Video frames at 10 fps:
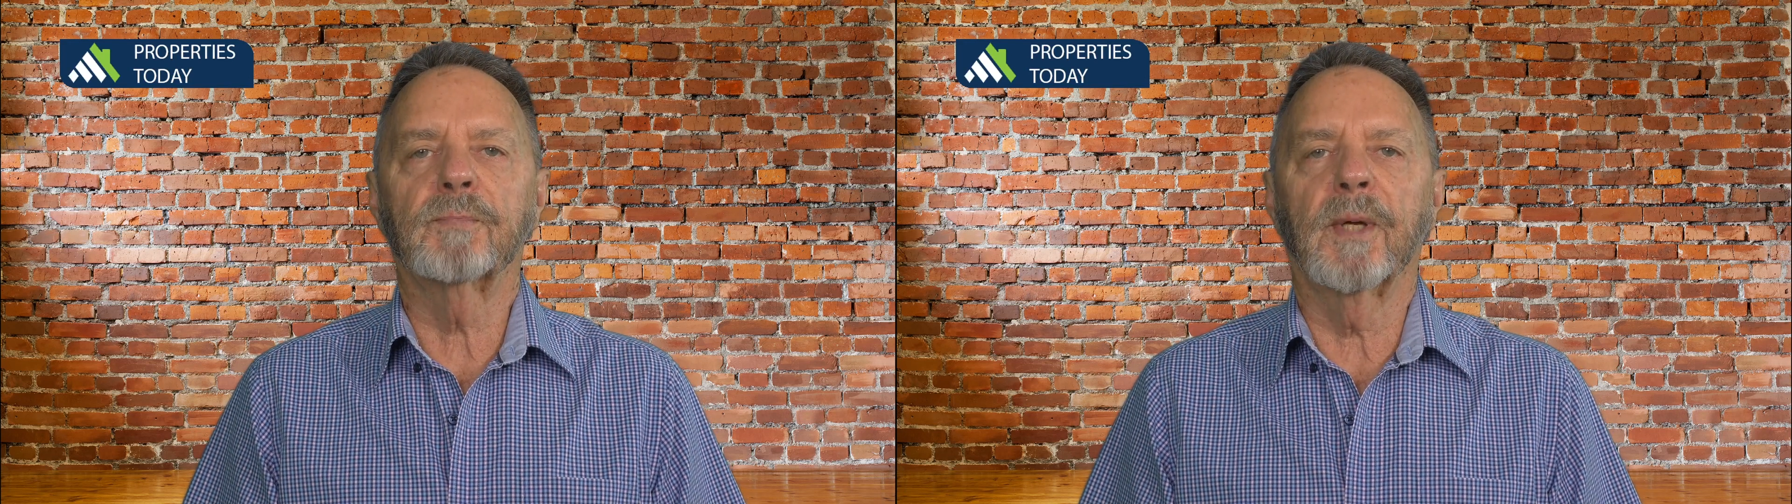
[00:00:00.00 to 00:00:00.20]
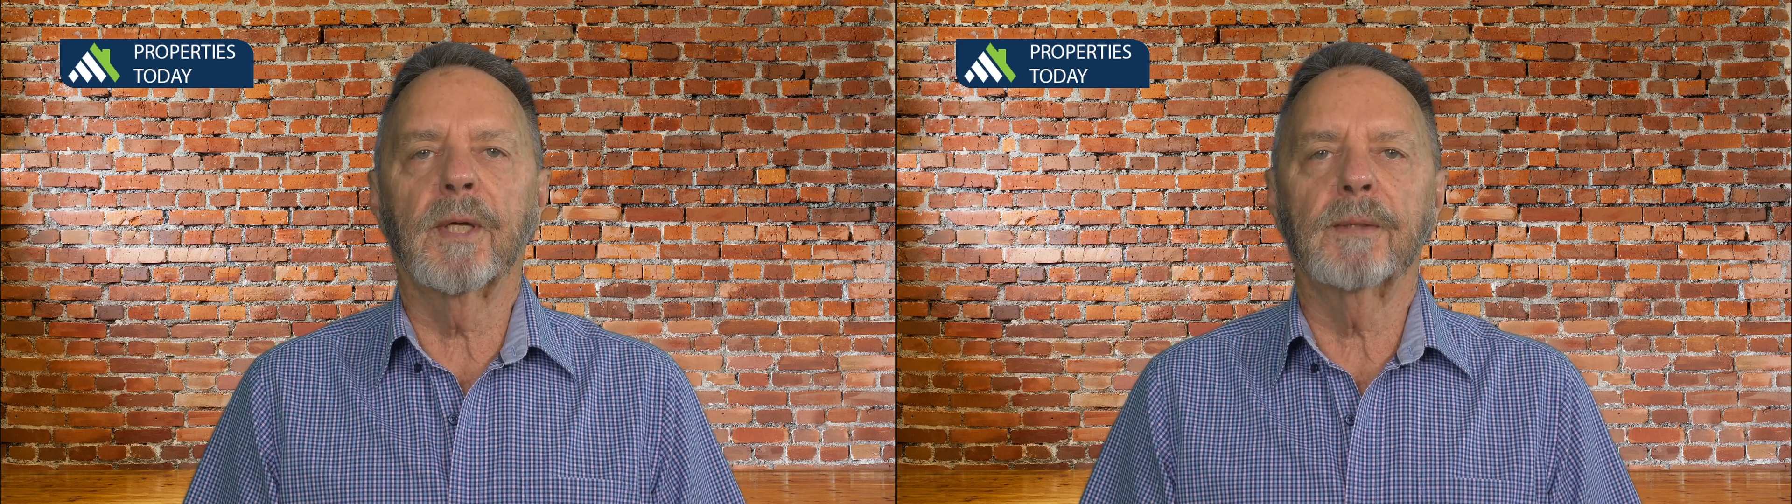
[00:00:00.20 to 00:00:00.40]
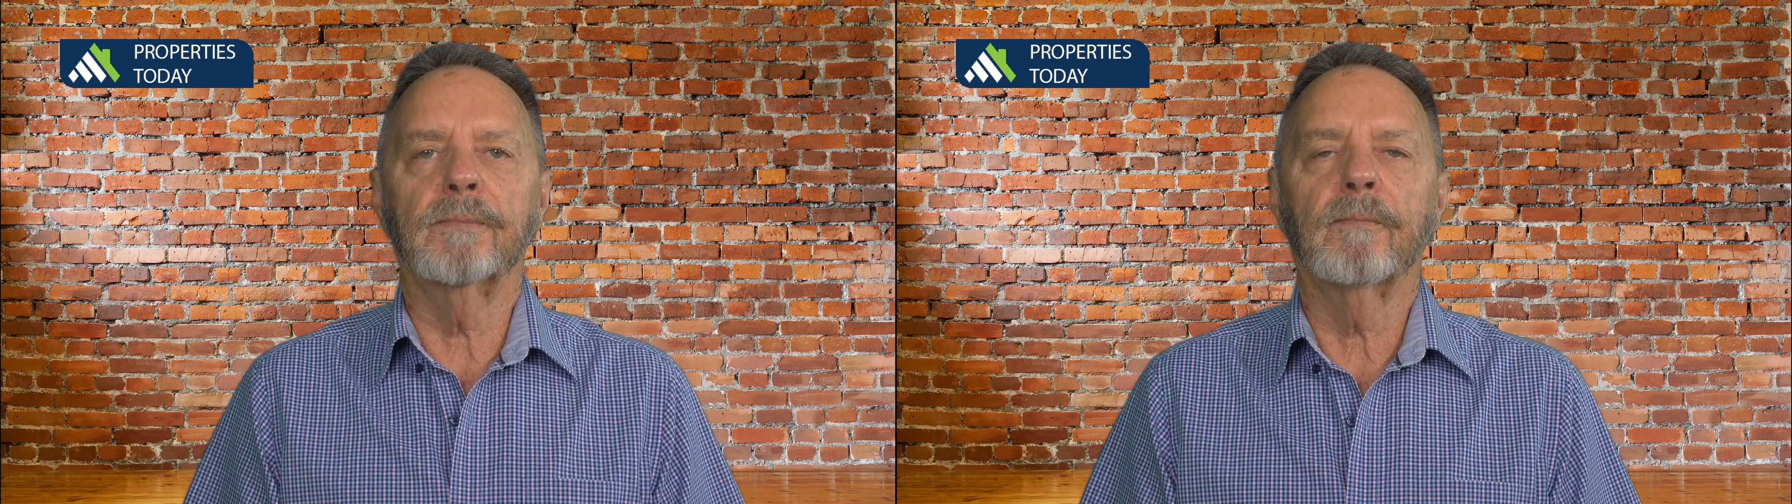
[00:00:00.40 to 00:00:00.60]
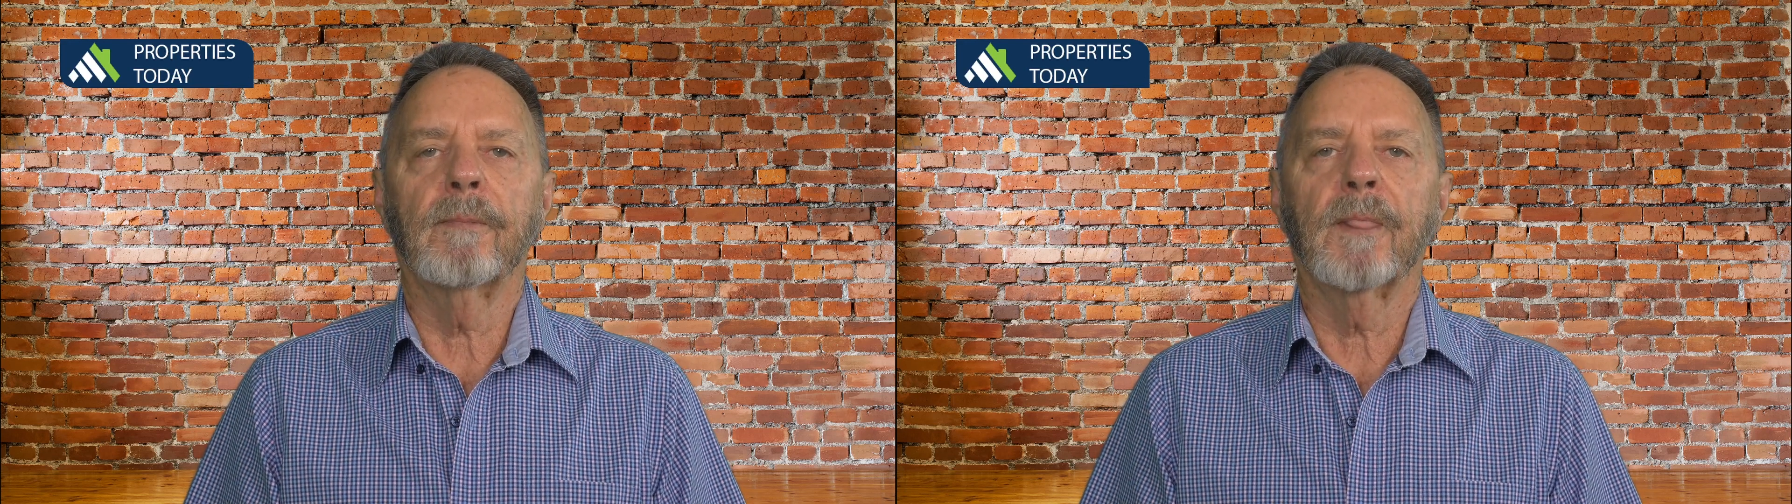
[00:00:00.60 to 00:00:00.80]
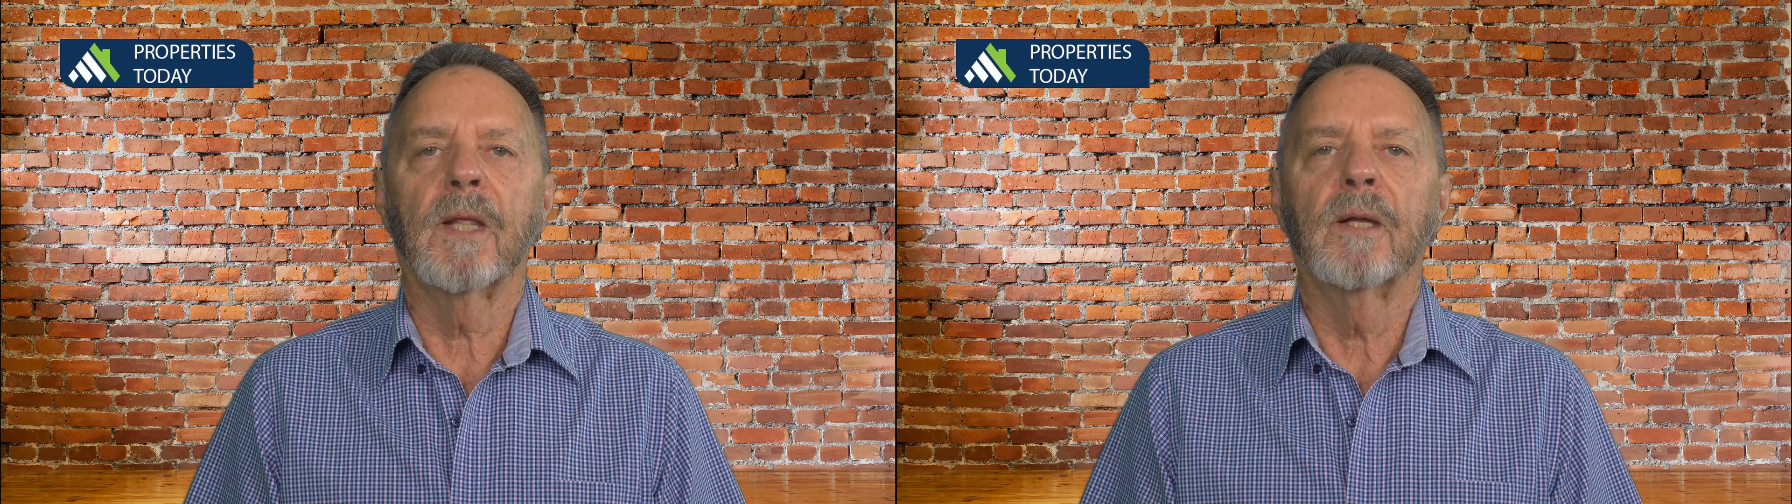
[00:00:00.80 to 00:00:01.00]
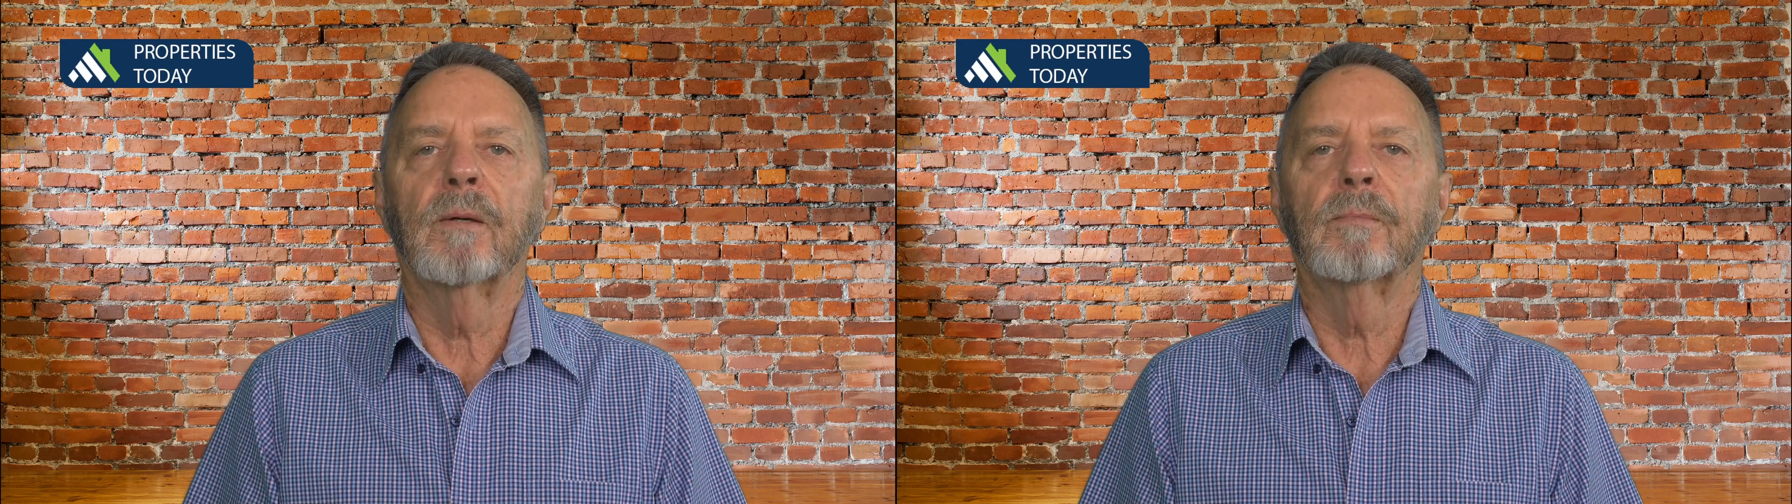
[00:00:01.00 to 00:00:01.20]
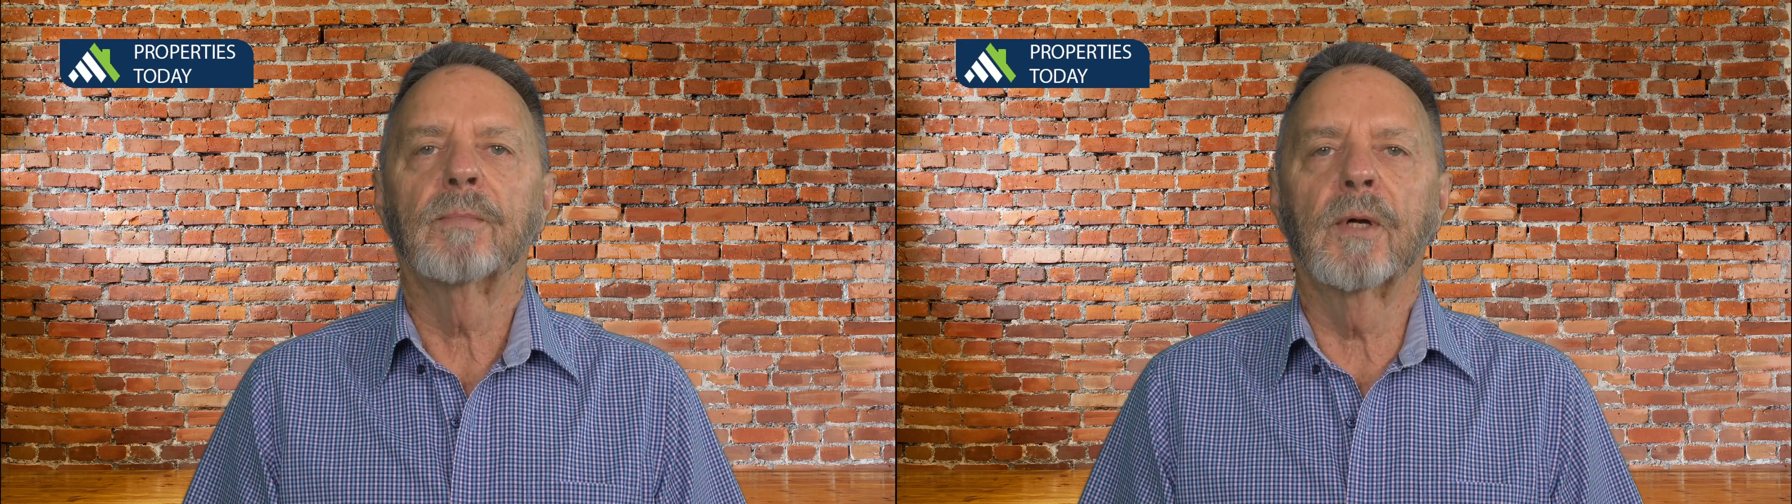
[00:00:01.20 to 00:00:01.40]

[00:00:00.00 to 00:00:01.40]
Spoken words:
paid.